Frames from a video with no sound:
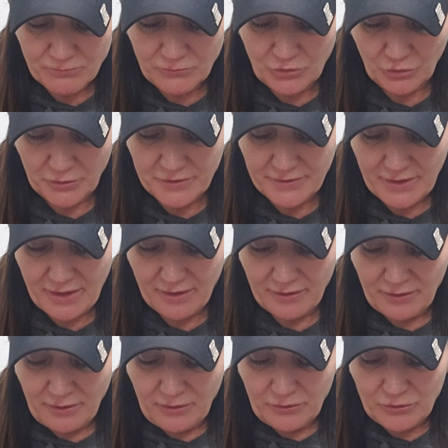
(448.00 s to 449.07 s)
during
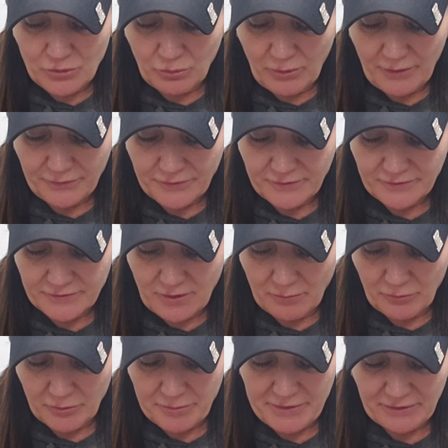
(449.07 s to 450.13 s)
that, you want this
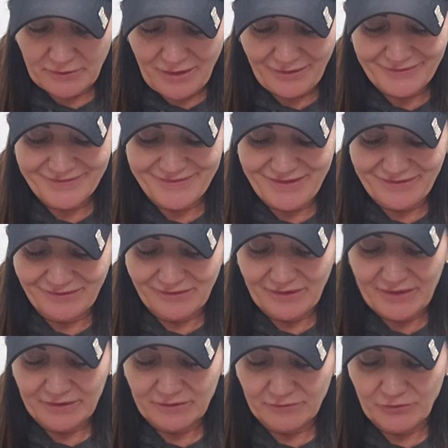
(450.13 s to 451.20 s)
number to be less than the
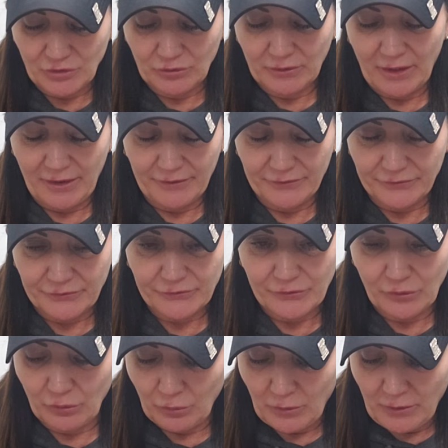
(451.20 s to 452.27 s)
length of your lens.
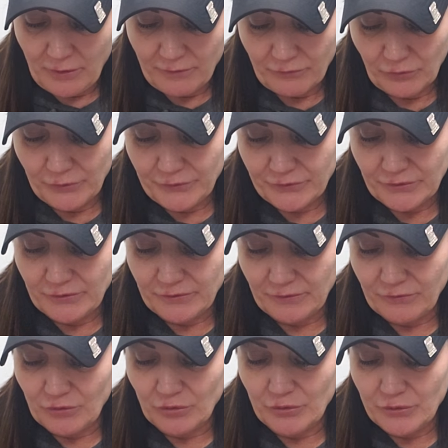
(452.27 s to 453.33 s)
So for instance,
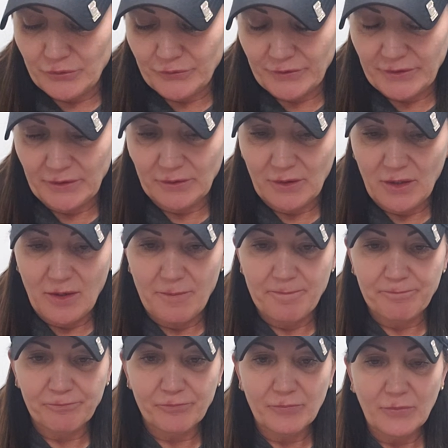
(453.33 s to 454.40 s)
if you're using
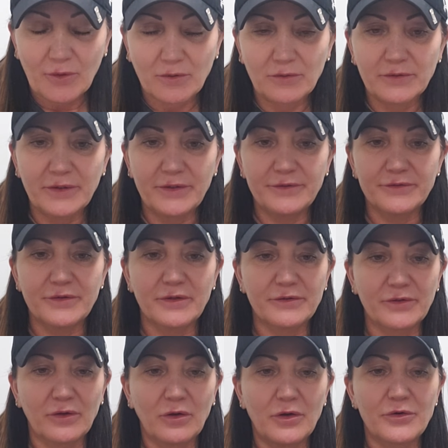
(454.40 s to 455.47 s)
a lens
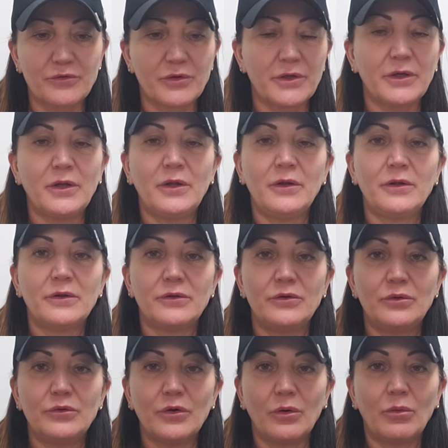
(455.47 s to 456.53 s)
that's 100,
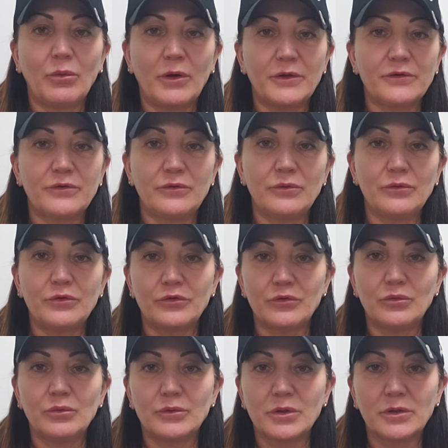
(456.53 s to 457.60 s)
you don't want to
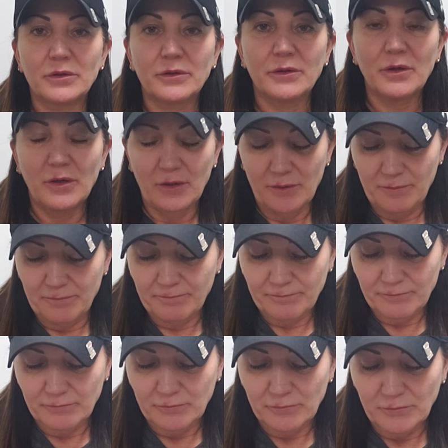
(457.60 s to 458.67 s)
shoot
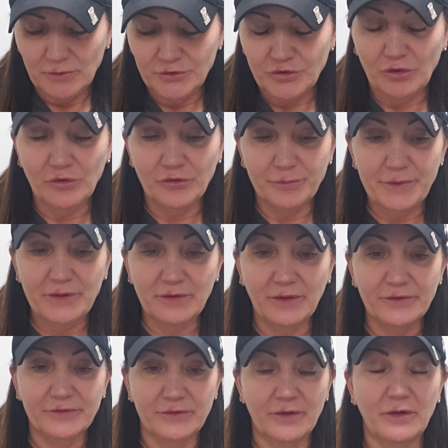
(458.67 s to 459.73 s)
a shutter speed
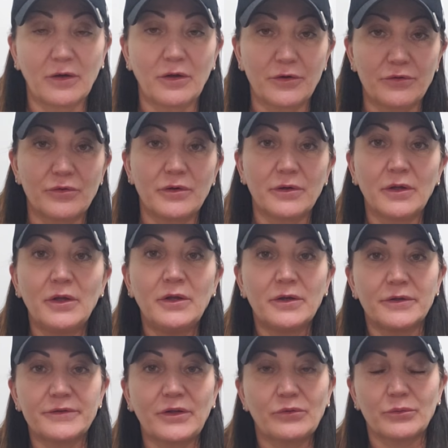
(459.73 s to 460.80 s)
less than 100,
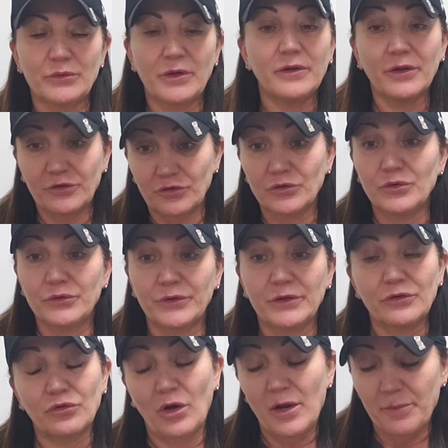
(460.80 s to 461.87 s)
because that's when, unless you're using
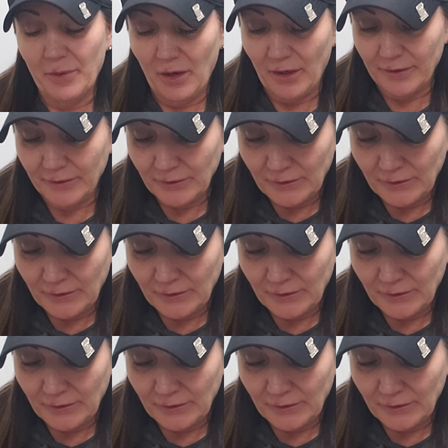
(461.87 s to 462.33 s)
a tripod.